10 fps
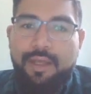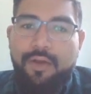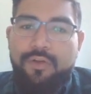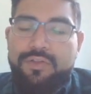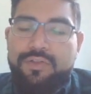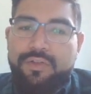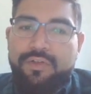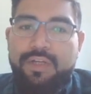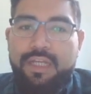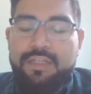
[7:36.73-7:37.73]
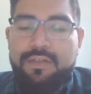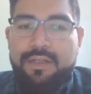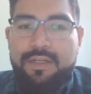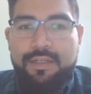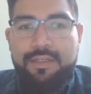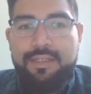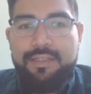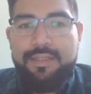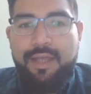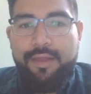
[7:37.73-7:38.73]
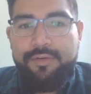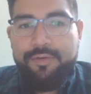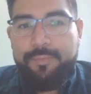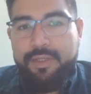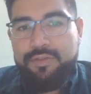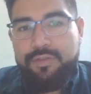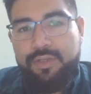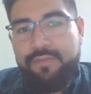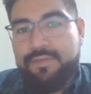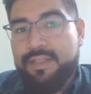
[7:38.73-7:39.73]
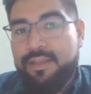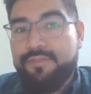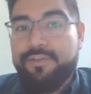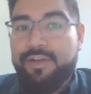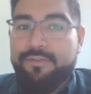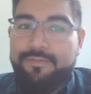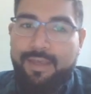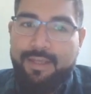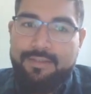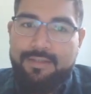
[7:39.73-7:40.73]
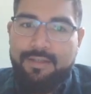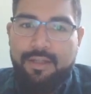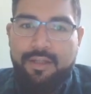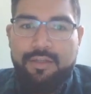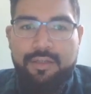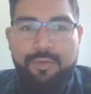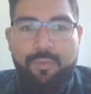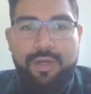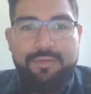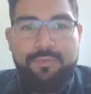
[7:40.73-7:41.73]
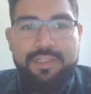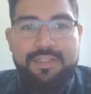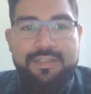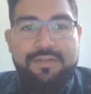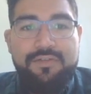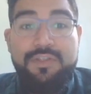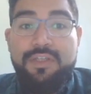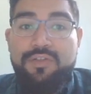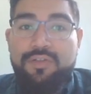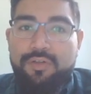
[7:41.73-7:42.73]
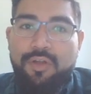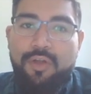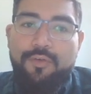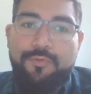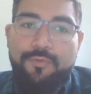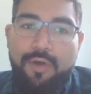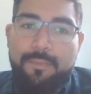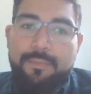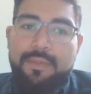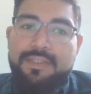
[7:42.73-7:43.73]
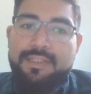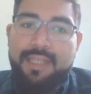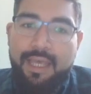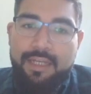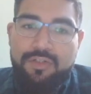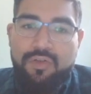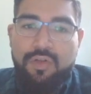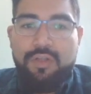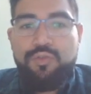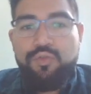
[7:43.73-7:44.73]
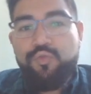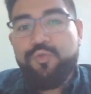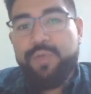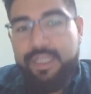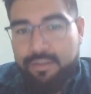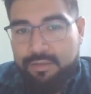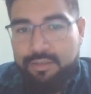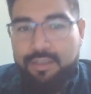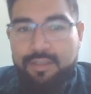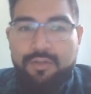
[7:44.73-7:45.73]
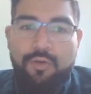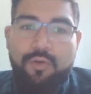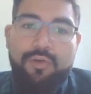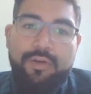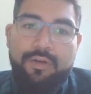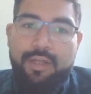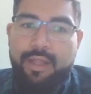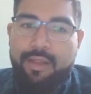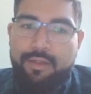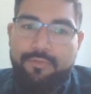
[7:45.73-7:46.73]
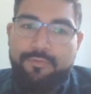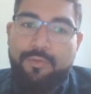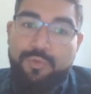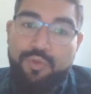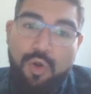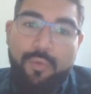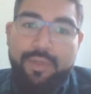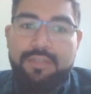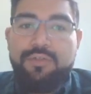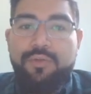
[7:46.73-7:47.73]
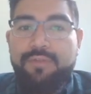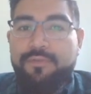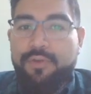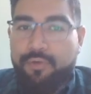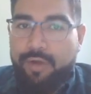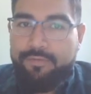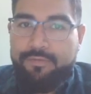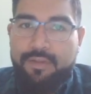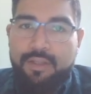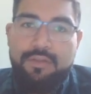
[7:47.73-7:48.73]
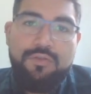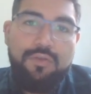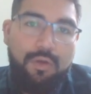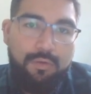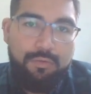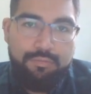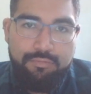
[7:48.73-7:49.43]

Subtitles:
Also, gradation in this other picture gives us a different effect, the one which is a transition from sketch to real, or from drawing to the photograph. So